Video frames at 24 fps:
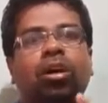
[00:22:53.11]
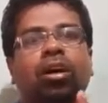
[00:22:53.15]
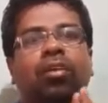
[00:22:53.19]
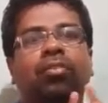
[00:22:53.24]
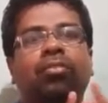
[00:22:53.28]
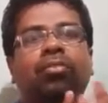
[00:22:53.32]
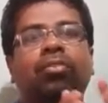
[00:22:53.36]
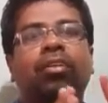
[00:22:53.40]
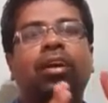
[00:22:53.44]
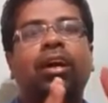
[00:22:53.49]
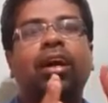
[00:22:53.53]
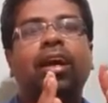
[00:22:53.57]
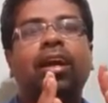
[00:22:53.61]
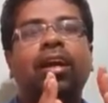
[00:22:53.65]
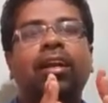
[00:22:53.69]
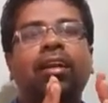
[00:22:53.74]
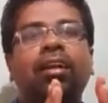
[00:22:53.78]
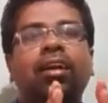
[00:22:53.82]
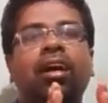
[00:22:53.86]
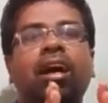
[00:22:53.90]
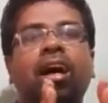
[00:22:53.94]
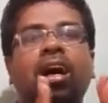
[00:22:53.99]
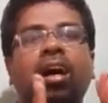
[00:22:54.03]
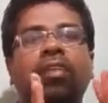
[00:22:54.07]
If you are
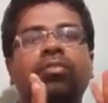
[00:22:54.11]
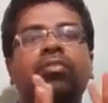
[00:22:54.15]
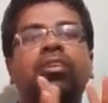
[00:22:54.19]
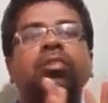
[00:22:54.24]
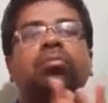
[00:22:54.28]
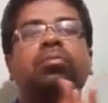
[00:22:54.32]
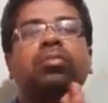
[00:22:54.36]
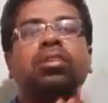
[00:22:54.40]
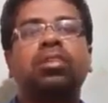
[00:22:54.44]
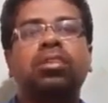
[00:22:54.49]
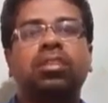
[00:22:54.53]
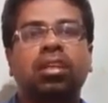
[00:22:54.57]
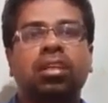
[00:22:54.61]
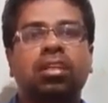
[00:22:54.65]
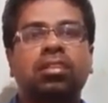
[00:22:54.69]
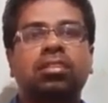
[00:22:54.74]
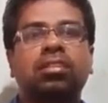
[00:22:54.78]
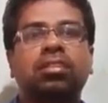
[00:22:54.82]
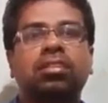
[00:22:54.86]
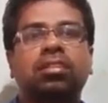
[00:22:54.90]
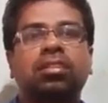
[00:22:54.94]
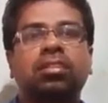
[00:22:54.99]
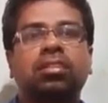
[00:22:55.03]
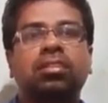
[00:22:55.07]
afraid of the
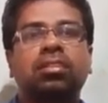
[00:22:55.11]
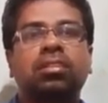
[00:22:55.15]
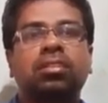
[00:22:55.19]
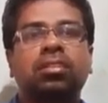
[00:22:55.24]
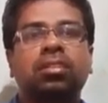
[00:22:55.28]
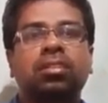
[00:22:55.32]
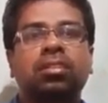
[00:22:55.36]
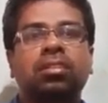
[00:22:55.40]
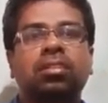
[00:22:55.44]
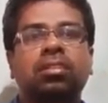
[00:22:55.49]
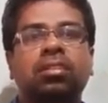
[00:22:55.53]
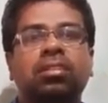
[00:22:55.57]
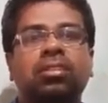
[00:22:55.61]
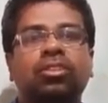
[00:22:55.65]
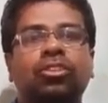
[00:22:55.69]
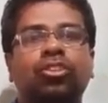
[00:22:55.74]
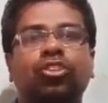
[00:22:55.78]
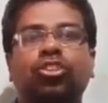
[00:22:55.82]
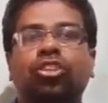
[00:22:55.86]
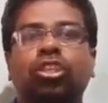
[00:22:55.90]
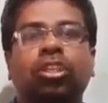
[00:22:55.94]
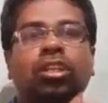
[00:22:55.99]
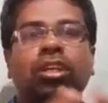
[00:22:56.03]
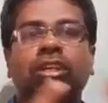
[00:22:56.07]
mistakes,
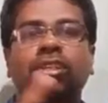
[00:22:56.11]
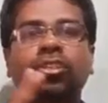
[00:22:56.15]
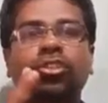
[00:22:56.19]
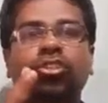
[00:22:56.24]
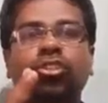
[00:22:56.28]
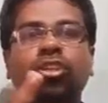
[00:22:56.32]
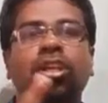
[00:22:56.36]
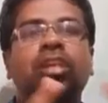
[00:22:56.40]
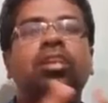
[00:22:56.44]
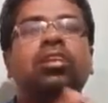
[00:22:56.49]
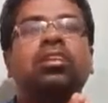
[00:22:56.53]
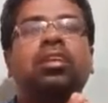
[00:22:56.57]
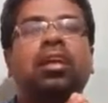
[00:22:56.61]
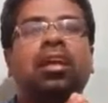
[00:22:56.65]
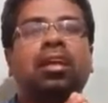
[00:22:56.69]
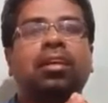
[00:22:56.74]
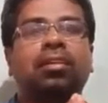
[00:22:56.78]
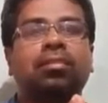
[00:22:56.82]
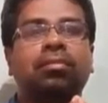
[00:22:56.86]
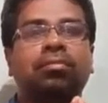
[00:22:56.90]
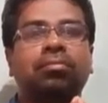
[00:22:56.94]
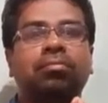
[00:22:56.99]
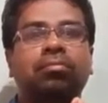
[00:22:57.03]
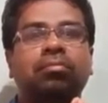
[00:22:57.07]
you cannot
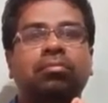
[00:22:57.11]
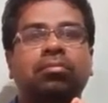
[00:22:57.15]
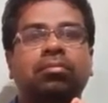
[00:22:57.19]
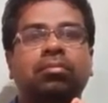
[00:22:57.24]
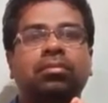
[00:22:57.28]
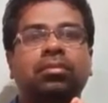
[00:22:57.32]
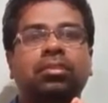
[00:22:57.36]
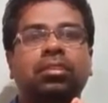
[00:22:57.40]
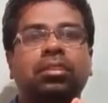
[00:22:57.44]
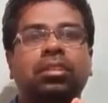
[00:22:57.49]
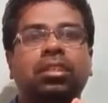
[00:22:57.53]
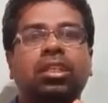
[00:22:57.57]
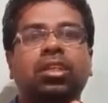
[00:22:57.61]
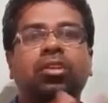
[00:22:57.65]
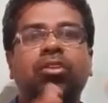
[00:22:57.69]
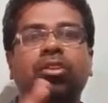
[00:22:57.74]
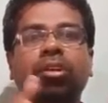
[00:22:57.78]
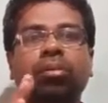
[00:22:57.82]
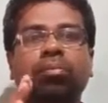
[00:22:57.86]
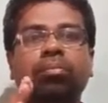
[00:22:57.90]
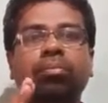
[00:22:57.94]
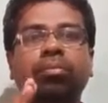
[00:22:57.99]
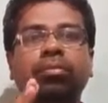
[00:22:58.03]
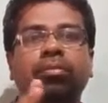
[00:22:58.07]
do anything.
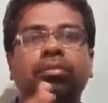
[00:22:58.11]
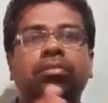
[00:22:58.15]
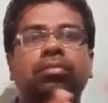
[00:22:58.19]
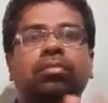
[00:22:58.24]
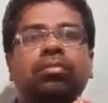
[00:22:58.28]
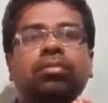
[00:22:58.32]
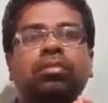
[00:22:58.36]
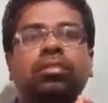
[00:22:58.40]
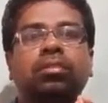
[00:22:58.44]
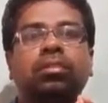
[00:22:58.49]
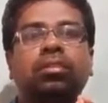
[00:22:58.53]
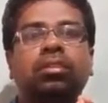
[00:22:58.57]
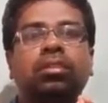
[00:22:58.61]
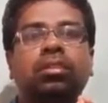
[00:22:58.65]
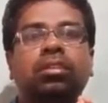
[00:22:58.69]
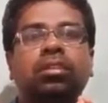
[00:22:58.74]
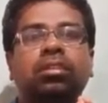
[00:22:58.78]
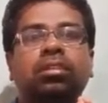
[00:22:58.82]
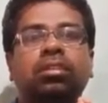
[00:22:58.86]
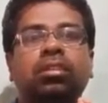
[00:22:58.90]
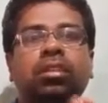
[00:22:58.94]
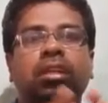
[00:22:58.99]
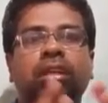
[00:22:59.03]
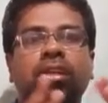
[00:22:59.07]
Give up
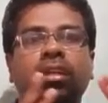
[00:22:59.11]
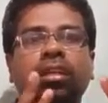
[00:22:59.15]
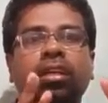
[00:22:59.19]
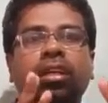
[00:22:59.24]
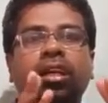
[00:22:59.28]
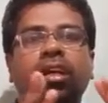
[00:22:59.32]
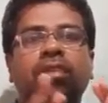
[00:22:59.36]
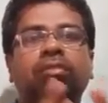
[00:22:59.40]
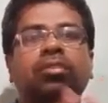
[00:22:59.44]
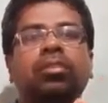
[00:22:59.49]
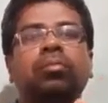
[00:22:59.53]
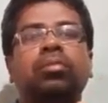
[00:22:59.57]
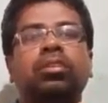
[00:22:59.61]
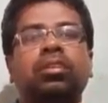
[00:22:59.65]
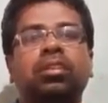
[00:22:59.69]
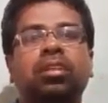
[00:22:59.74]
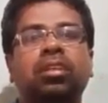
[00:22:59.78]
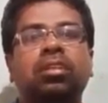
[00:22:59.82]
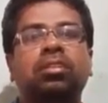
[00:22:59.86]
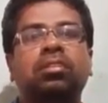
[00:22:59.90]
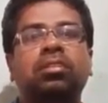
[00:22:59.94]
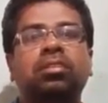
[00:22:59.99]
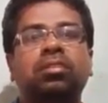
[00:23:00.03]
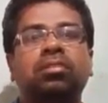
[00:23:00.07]
thinking
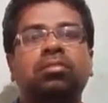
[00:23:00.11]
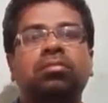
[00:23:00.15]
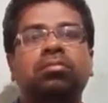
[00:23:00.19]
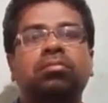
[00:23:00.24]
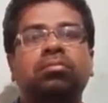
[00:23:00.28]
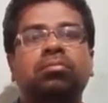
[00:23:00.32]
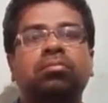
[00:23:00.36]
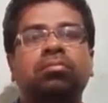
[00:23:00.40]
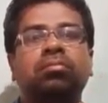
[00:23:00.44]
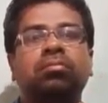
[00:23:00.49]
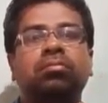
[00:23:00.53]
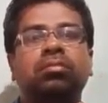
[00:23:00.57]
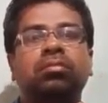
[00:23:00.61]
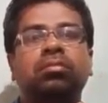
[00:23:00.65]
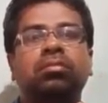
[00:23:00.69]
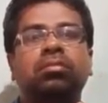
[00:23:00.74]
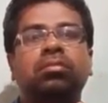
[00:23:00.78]
of the mistakes.